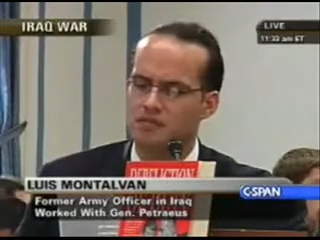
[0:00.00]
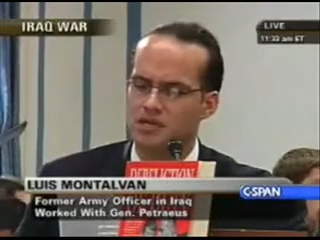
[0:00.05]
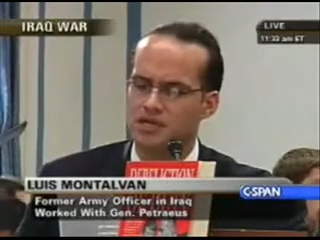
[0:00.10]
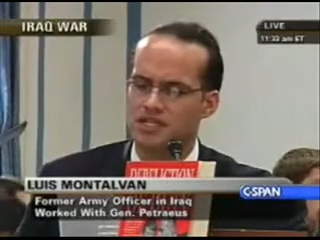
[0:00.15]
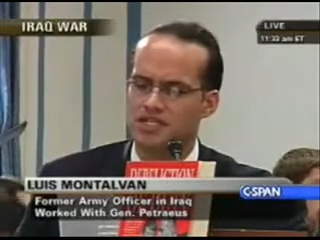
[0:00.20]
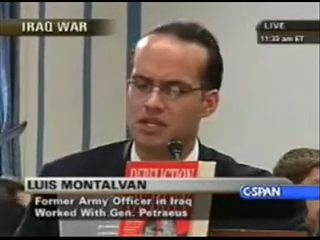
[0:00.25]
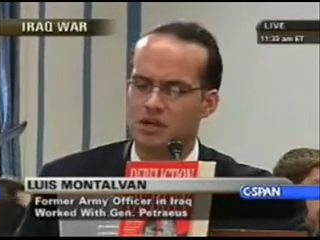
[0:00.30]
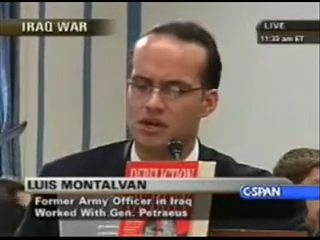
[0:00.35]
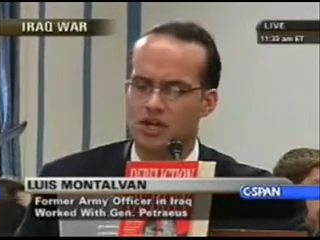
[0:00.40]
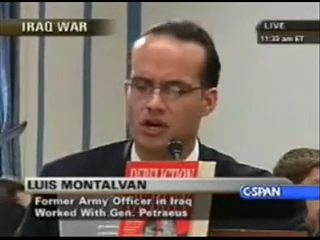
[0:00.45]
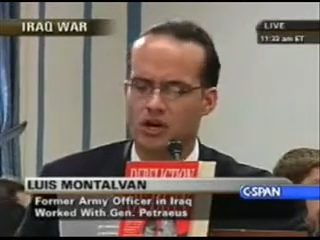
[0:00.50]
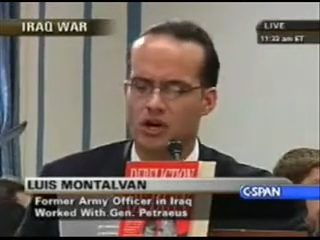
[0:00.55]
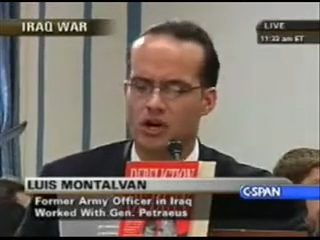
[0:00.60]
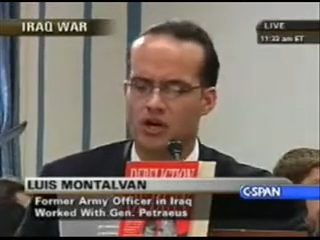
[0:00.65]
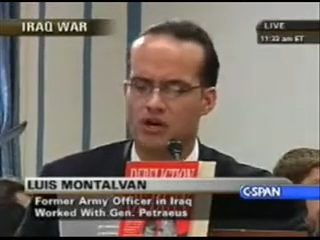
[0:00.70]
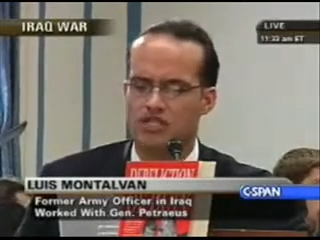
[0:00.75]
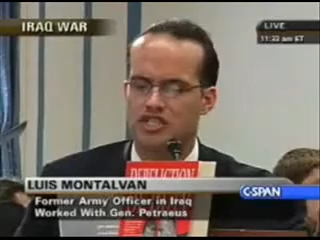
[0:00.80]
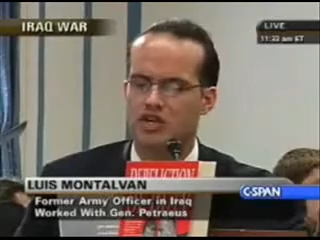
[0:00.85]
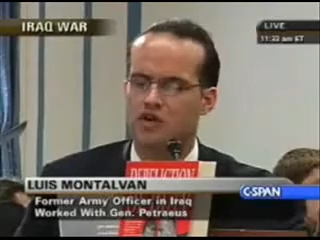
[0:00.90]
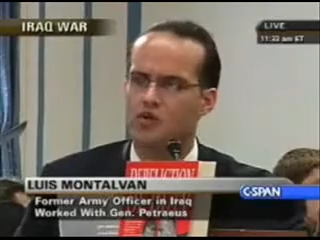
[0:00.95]
military
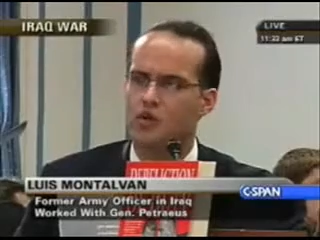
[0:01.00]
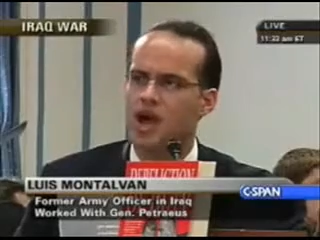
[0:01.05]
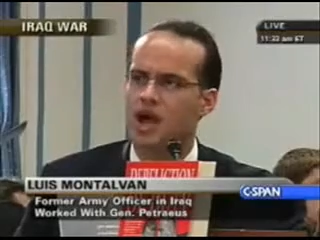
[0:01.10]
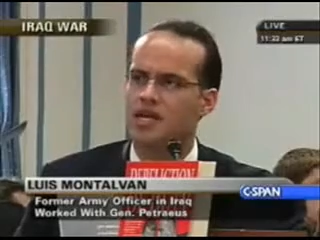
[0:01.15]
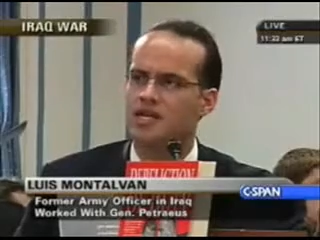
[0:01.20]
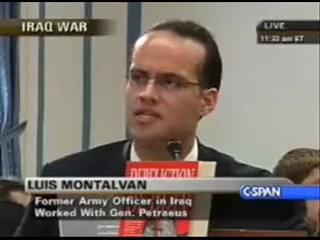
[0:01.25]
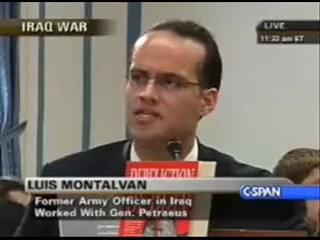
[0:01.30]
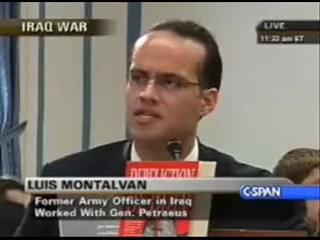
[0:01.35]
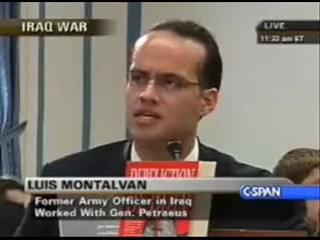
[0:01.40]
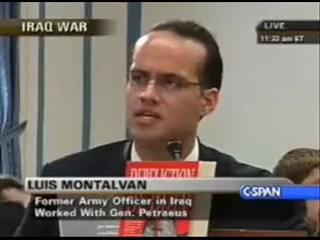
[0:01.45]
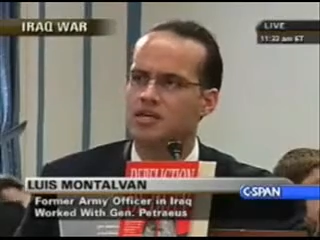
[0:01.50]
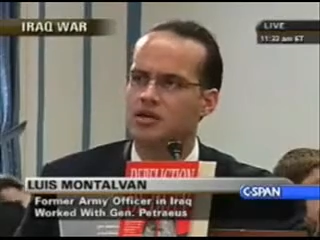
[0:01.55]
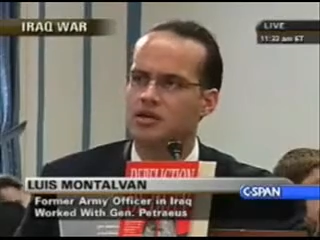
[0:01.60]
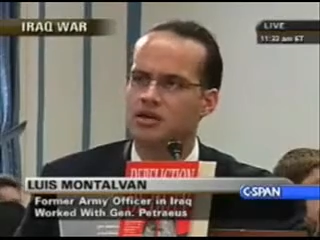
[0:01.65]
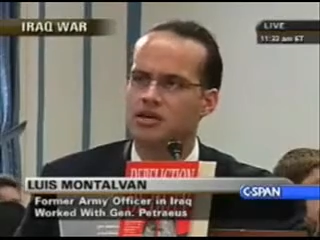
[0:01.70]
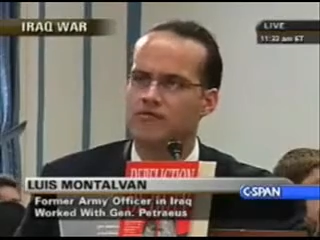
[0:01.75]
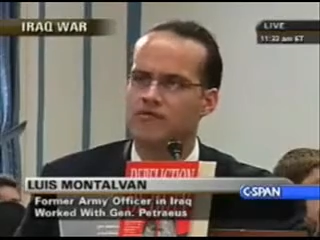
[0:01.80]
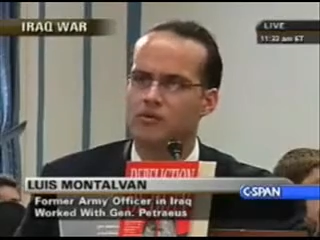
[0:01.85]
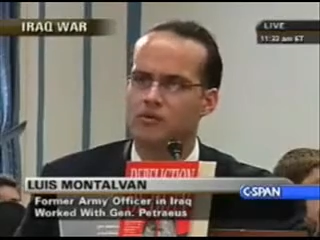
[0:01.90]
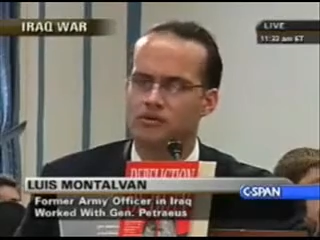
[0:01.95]
calls Iraqi
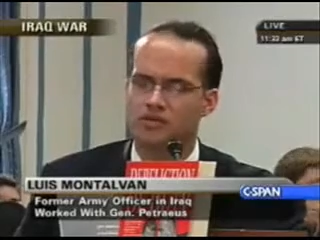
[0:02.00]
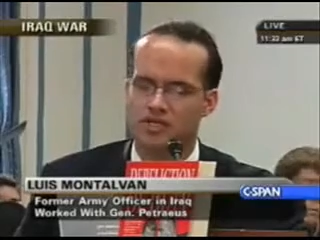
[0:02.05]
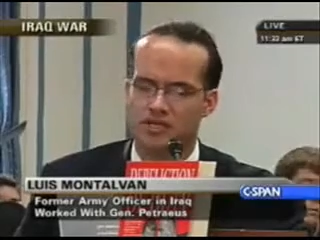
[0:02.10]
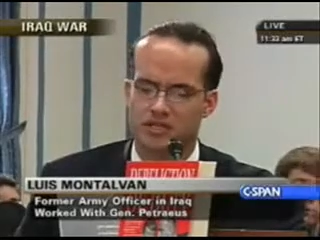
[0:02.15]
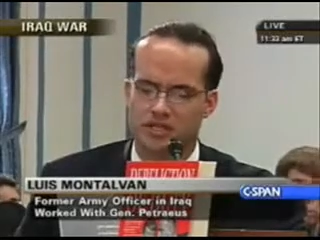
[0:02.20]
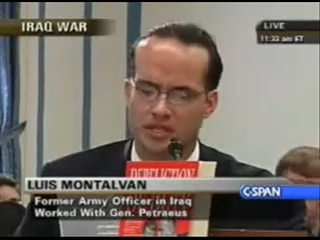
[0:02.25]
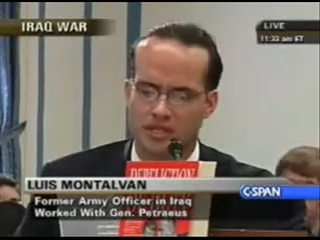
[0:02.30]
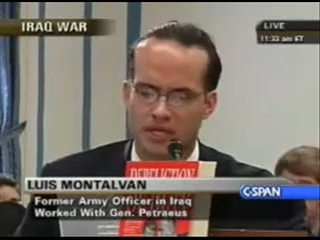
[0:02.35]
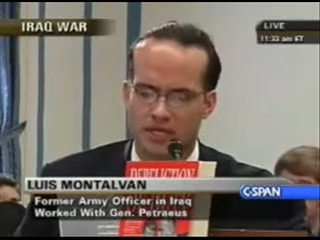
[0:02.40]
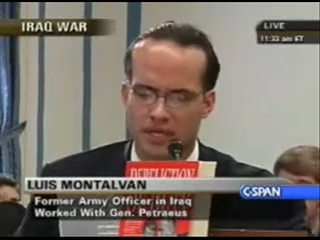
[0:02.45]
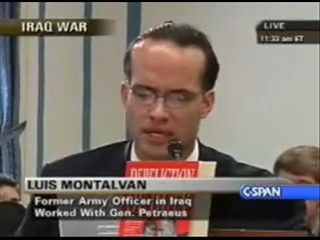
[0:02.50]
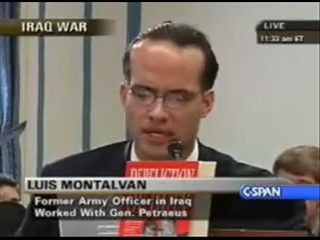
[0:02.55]
security forces.